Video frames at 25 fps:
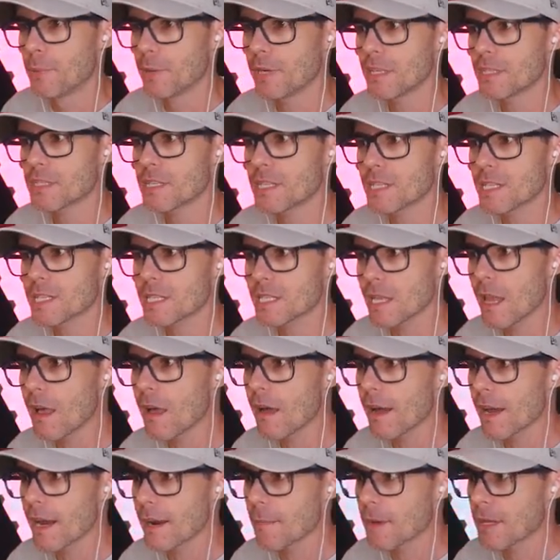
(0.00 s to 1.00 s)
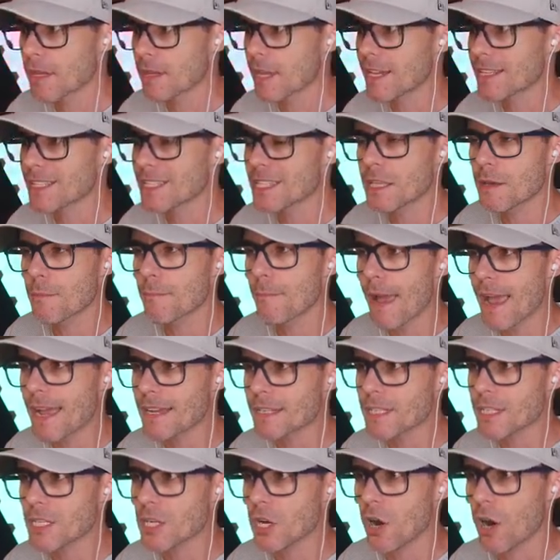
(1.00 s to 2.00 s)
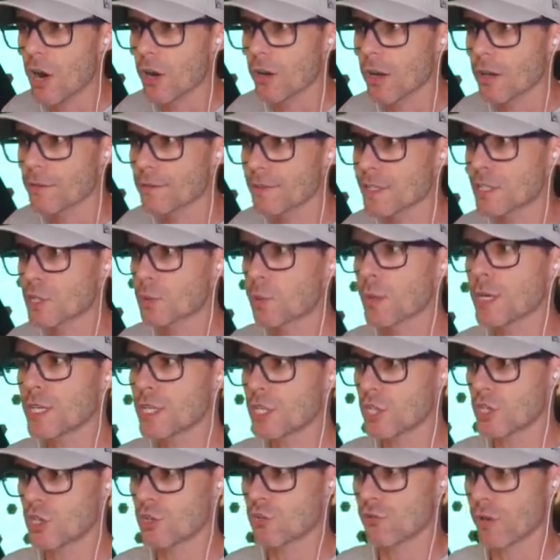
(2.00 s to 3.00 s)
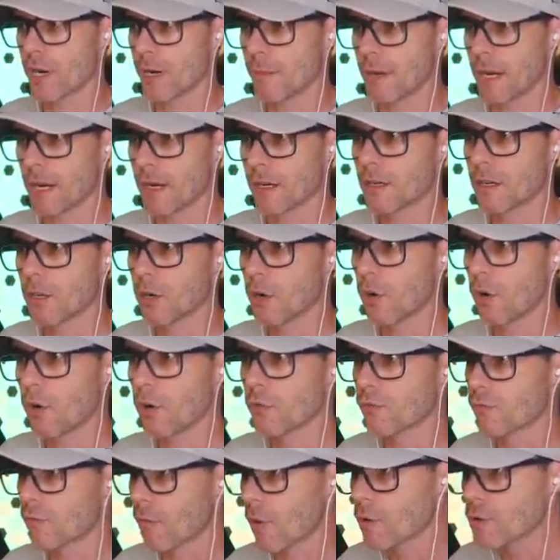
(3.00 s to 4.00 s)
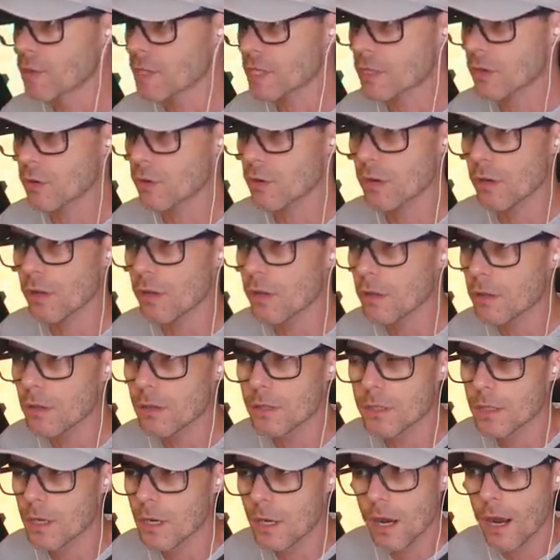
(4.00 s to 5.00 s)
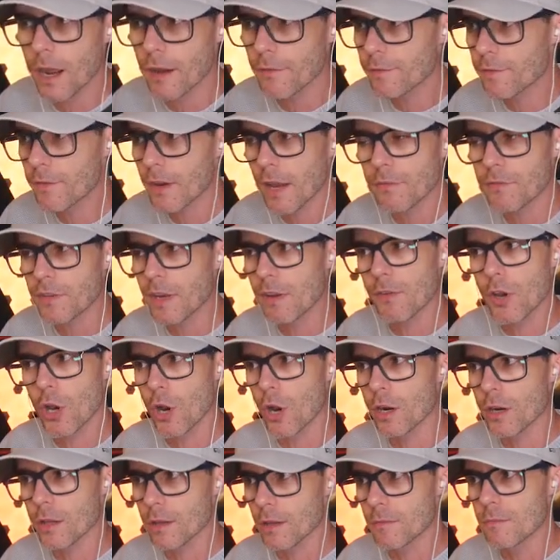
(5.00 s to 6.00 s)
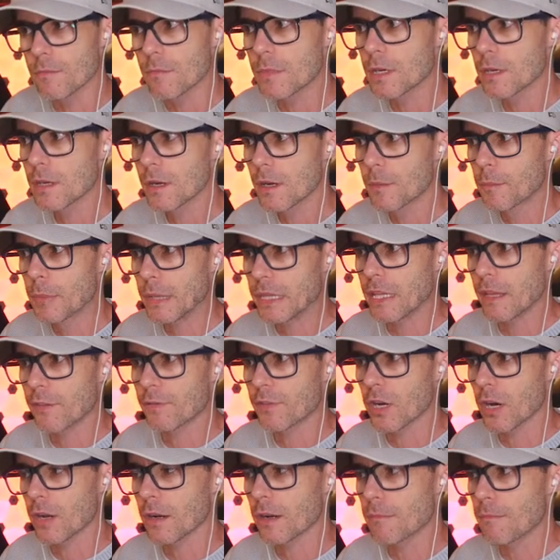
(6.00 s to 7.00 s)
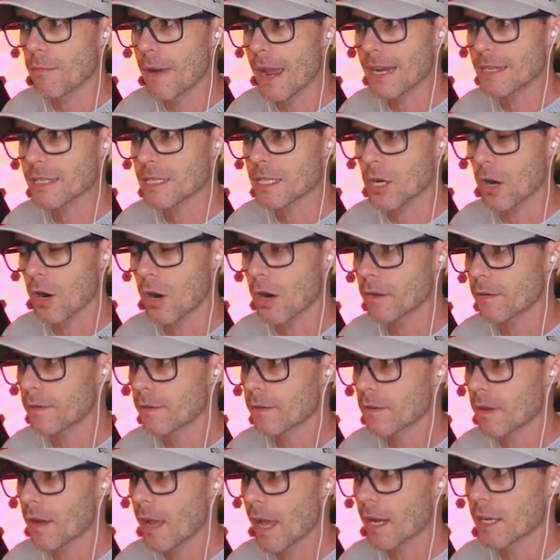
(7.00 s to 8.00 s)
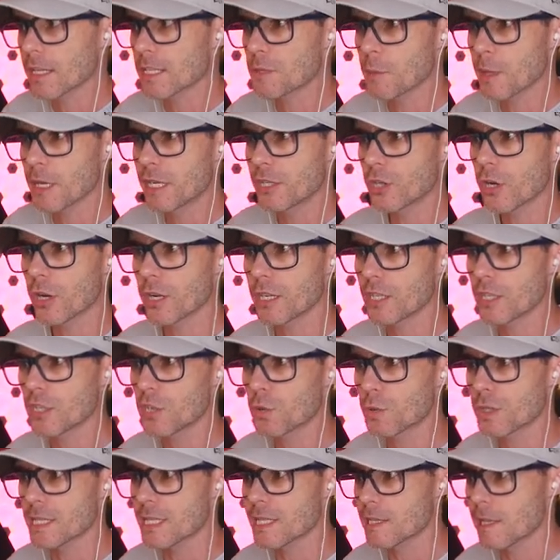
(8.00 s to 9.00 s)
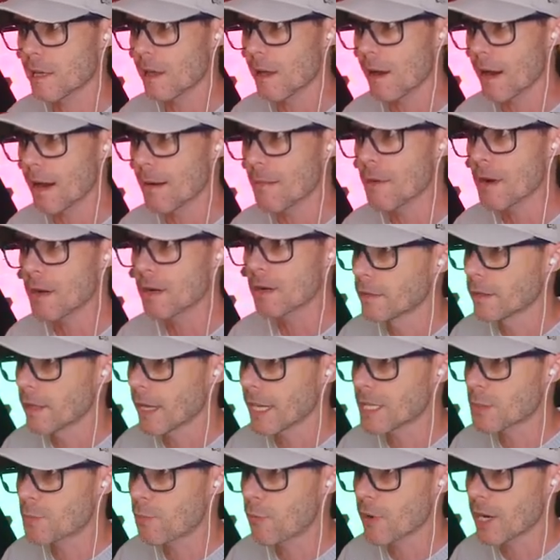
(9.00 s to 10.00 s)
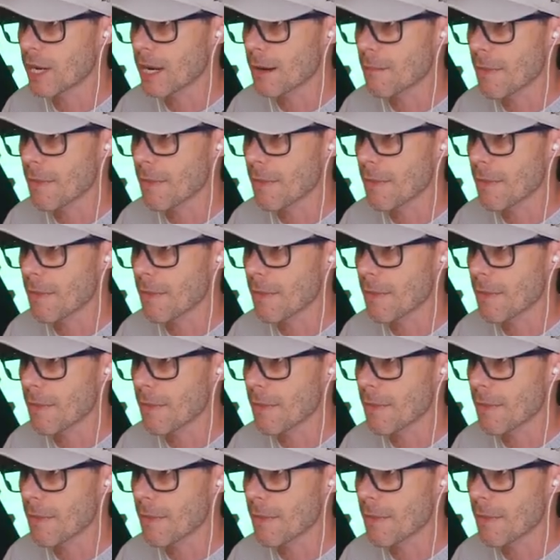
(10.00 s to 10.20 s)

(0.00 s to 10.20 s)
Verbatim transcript: But it's a slime that's the mascot of a Twitch streamer called Rose Doodle. I've never heard of them. But they've got a mascot, and it's been turned into a slime. That's pretty